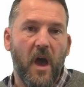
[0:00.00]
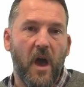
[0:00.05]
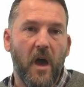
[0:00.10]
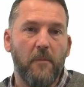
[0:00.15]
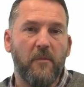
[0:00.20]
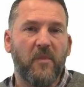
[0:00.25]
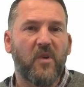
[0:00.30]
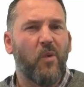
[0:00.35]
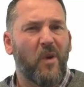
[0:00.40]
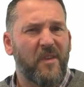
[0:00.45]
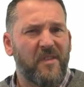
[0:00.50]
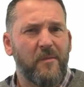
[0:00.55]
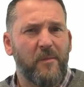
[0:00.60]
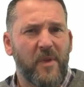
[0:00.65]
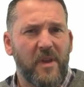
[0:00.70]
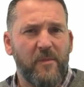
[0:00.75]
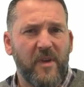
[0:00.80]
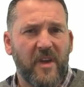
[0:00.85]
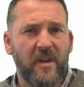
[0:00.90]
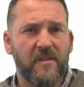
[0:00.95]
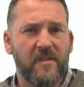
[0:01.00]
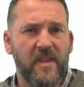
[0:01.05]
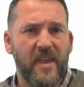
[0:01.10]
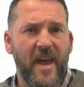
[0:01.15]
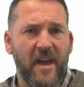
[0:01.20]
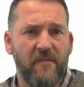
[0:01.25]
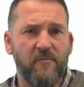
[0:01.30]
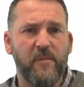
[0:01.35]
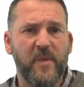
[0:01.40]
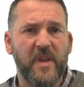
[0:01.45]
quite simply because they
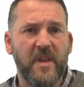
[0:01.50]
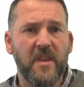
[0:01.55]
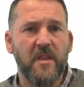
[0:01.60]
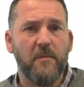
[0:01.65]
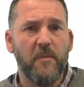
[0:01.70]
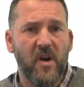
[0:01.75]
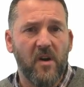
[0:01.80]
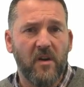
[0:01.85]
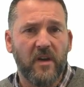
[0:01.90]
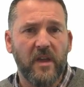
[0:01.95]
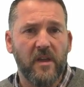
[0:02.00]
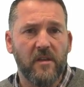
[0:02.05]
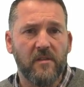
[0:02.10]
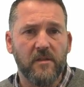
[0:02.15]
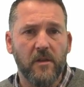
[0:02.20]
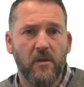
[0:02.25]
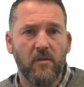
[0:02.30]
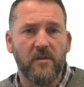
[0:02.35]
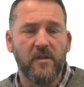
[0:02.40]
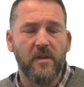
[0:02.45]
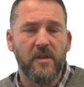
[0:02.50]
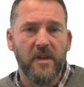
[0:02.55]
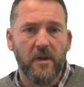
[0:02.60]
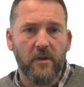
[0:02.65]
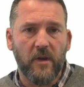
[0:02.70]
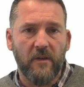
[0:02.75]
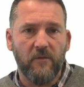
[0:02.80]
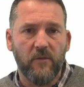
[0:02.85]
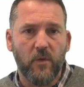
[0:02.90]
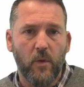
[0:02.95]
haven't been in the market as long, so they don't
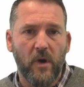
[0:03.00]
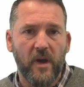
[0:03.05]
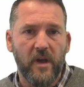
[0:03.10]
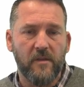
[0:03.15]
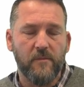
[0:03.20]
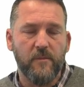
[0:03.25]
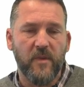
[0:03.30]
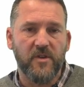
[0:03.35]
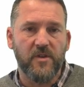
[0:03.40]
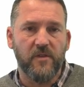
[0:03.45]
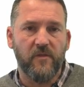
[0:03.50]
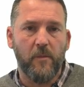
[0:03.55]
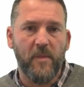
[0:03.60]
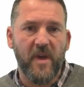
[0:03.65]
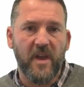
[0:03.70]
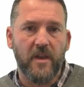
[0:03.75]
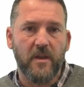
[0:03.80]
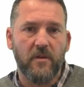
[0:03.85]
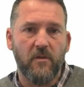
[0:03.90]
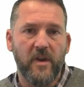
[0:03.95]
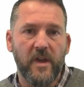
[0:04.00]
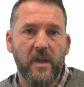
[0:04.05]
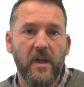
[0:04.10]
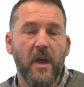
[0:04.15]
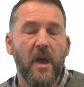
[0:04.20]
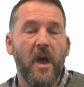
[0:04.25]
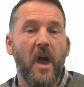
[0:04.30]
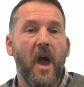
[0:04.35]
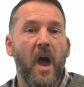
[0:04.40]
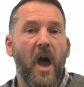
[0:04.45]
have quite as much of a pedigree.
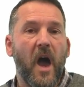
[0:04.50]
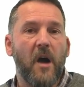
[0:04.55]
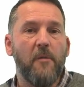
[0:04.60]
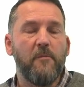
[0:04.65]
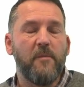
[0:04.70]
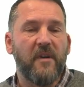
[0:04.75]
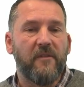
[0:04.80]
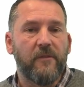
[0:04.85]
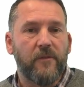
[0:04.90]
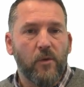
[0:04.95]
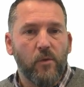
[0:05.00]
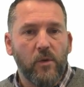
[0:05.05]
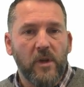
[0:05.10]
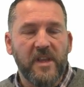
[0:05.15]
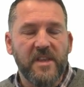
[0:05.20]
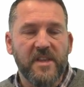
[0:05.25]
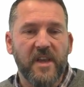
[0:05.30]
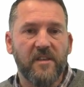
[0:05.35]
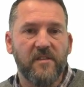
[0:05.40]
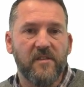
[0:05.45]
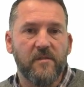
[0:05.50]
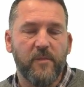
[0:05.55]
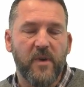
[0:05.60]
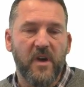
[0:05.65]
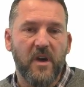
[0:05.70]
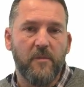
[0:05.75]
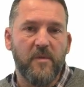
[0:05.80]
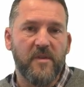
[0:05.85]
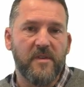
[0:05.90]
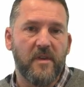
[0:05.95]
But for all intents and
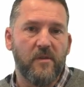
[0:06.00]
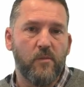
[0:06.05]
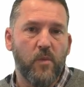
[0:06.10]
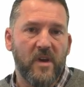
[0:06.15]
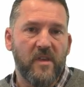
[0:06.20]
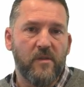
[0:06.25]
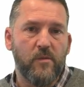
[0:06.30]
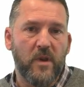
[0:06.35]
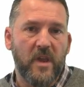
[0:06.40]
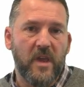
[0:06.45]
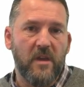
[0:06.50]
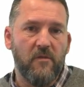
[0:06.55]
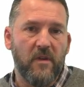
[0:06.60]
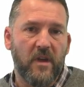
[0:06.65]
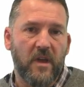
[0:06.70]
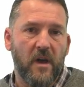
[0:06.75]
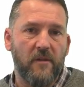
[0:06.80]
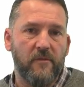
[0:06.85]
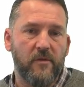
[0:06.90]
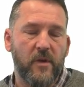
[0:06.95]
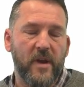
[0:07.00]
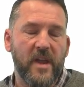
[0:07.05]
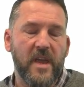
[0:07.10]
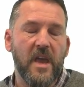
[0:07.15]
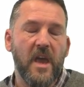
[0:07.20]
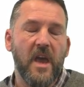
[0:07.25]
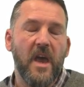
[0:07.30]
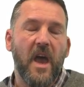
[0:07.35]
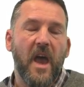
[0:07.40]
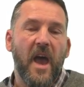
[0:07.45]
purposes, wastewater heat recovery
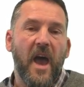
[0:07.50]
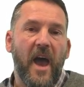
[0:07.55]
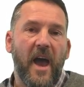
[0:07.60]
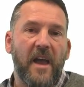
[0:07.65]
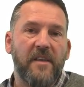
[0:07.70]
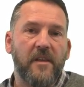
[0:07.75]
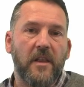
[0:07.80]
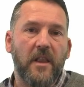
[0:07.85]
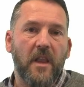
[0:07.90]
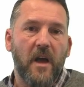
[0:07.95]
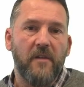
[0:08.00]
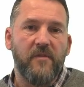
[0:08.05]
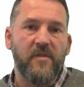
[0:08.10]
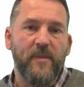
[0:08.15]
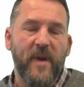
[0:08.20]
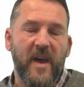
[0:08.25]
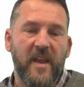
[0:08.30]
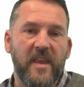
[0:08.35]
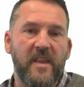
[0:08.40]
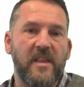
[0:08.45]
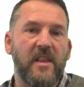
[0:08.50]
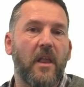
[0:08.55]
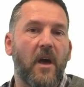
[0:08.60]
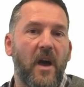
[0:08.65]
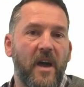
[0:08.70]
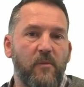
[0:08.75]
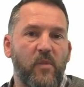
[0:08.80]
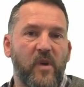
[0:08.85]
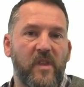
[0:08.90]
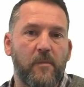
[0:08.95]
has a lifespan in
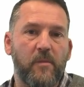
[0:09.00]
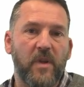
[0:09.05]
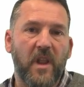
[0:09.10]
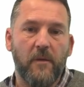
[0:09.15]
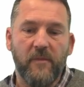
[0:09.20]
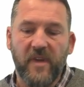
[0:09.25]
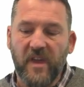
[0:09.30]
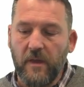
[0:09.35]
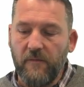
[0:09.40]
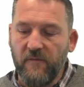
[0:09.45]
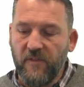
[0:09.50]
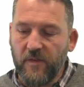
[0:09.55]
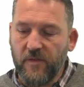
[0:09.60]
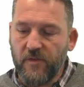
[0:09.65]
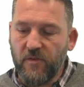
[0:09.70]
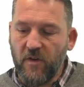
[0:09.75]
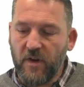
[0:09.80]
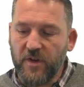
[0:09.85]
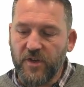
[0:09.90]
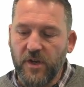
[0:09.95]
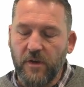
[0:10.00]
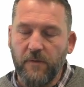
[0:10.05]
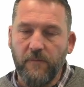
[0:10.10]
line with the plumbing infrastructure.